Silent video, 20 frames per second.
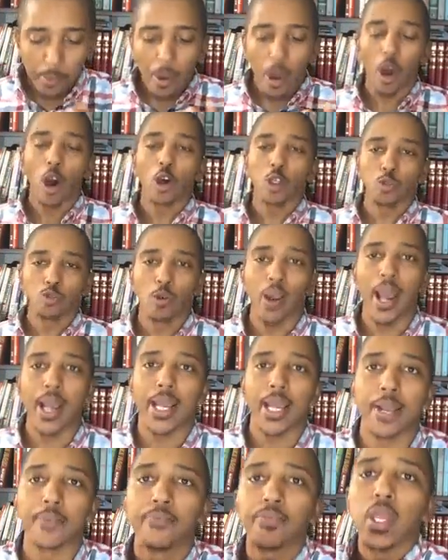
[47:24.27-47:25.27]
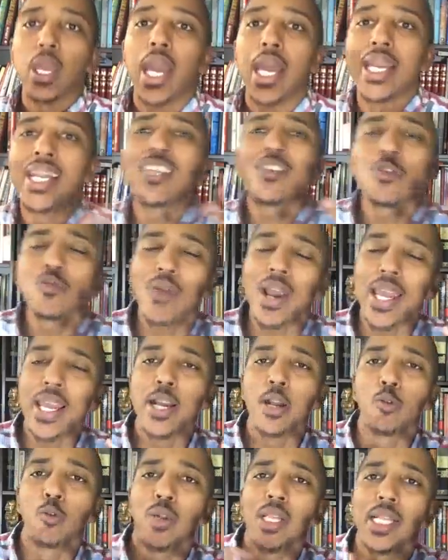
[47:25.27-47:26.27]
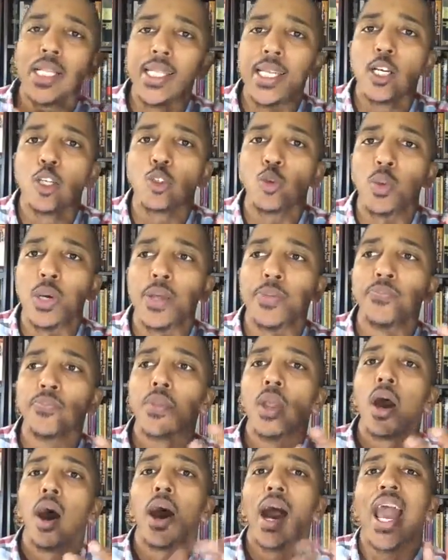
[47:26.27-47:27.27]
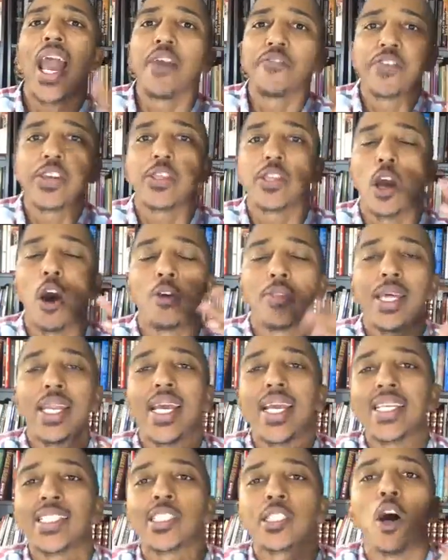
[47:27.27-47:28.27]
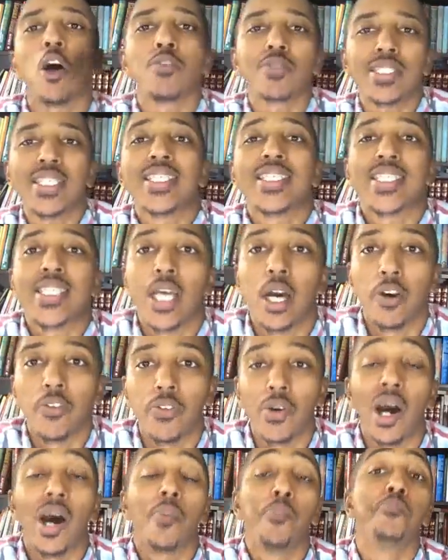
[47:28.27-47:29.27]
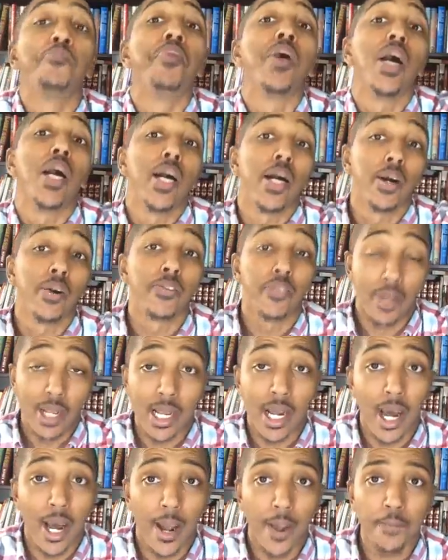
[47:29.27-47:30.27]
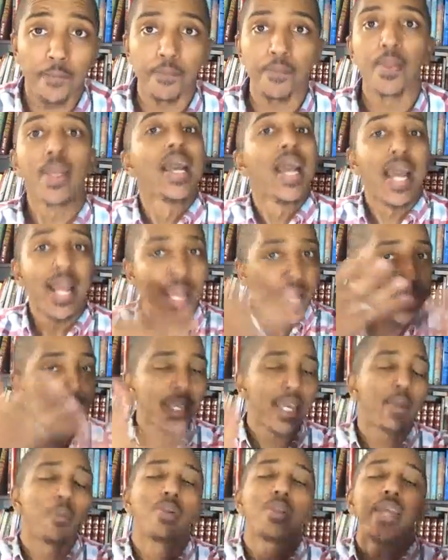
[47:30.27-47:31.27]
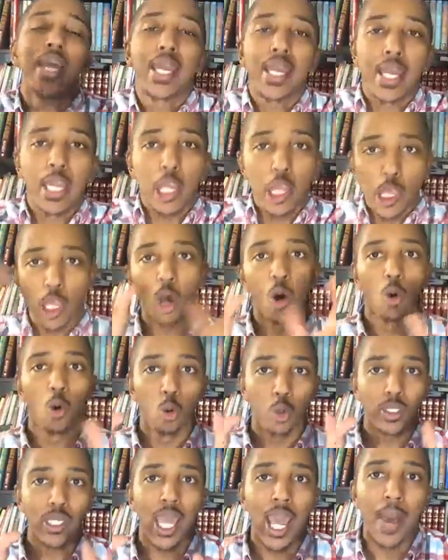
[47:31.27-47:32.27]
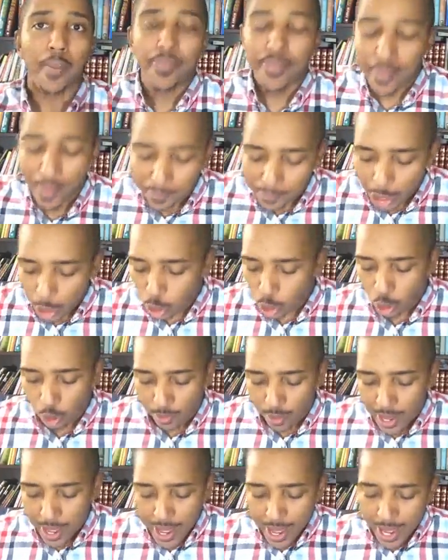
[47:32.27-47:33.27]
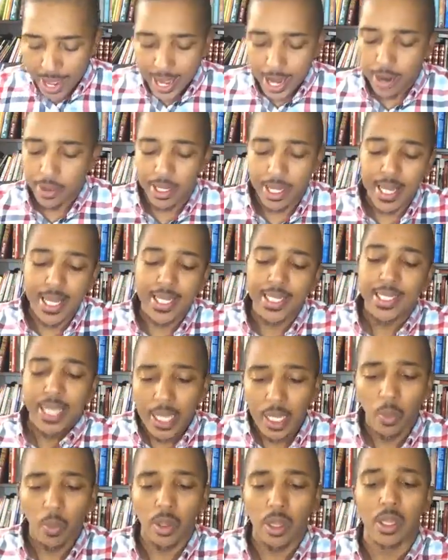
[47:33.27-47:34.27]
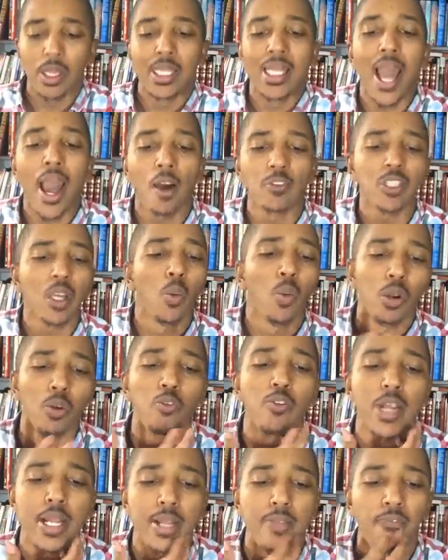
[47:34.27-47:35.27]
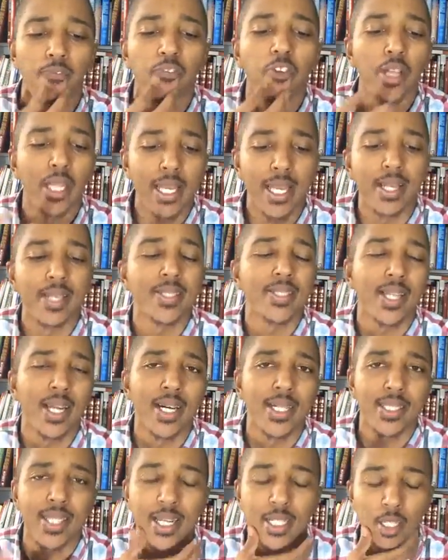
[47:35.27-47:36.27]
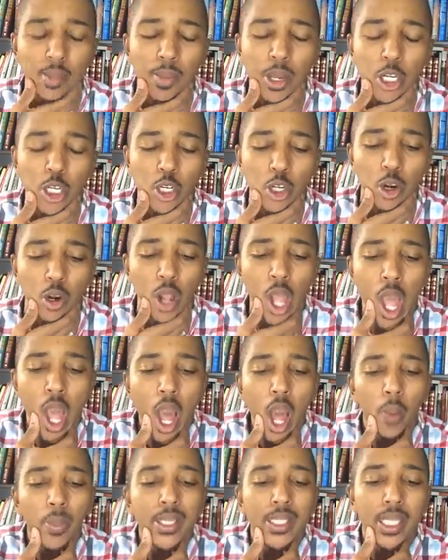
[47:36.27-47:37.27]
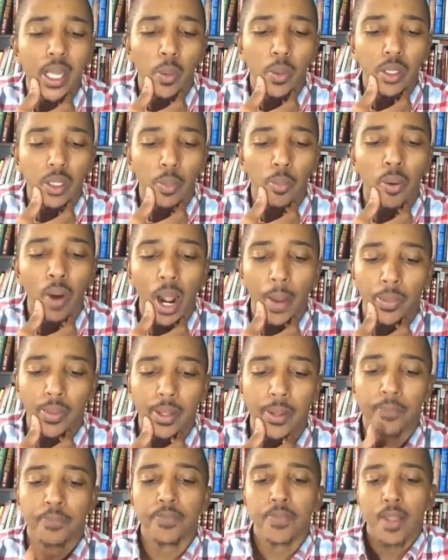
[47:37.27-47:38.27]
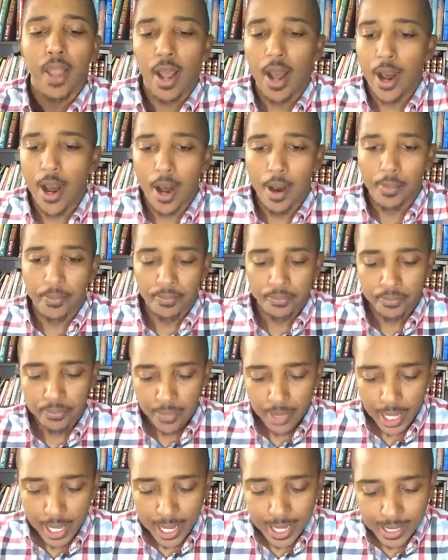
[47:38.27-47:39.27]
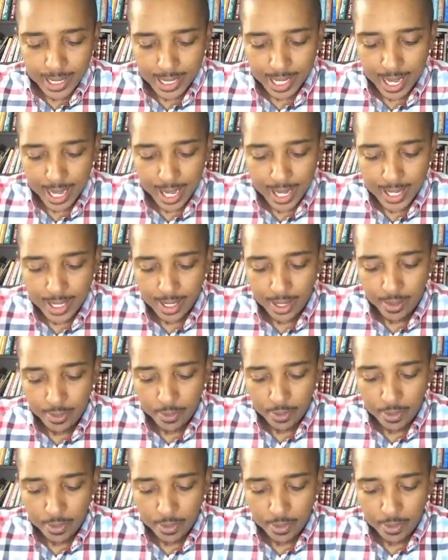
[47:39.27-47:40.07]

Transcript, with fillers: Paul's writing, and this one right here really deals with uh, every thought that exalts itself above God. And he's saying we're taking those captive. I'm not sure here that he's dealing with doubts. I want to read it fully in its context to make sure we deal with it properly. Um, he says,